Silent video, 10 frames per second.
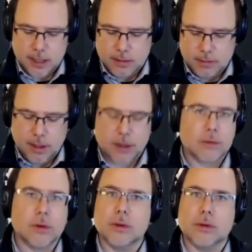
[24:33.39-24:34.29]
It could be
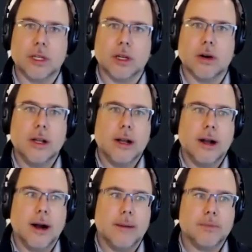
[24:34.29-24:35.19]
through
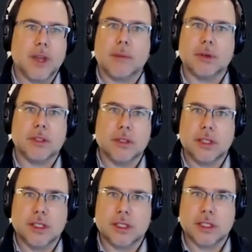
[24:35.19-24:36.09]

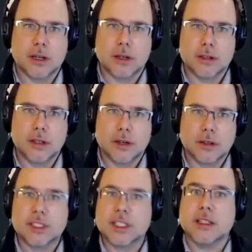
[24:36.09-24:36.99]
opportunities that
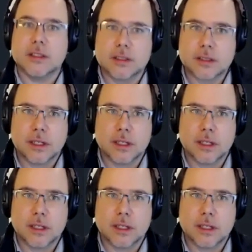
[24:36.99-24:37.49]
are sales